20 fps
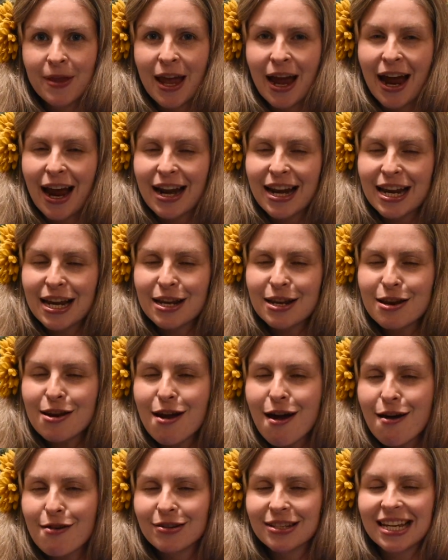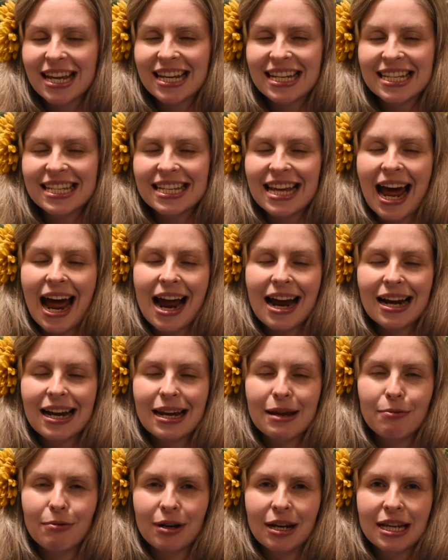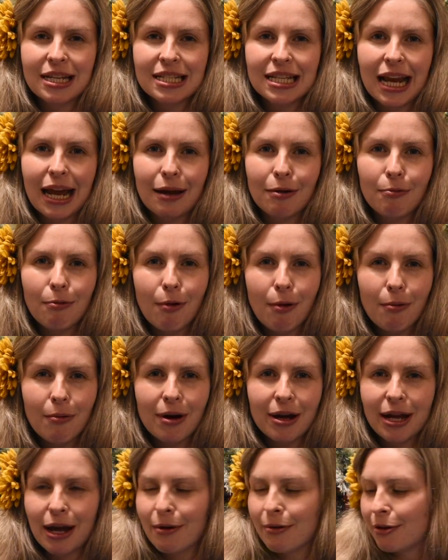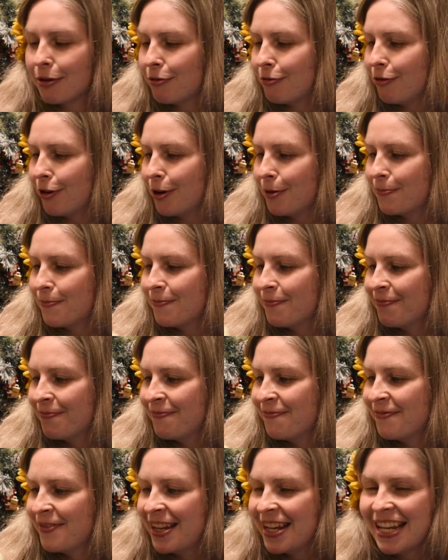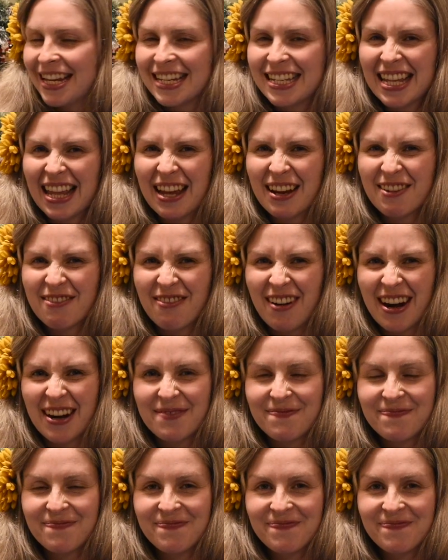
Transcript: and he knows exactly what it's like, what we're going through. Isn't that great?